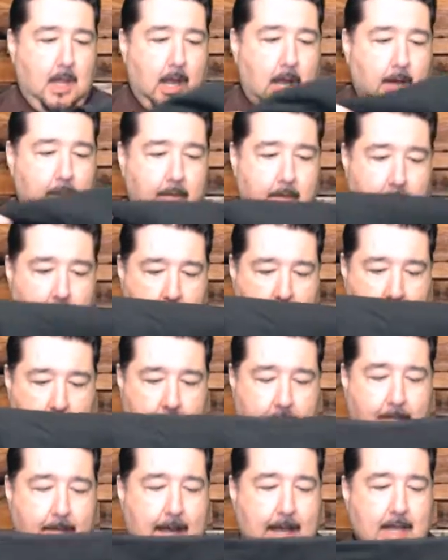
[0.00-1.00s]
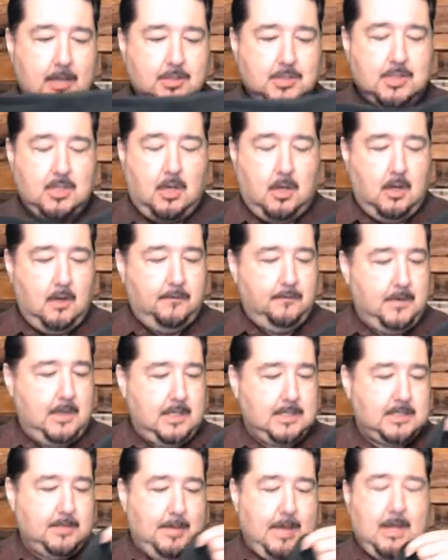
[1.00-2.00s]
The Bioscarf,
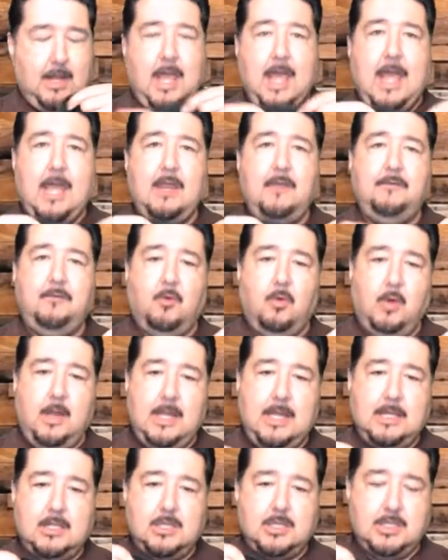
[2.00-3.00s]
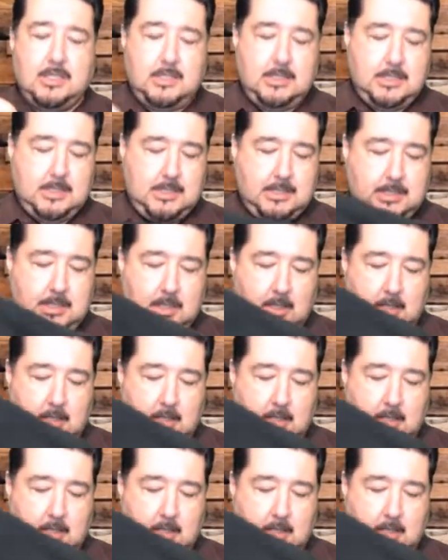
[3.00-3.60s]
it's about 84 inches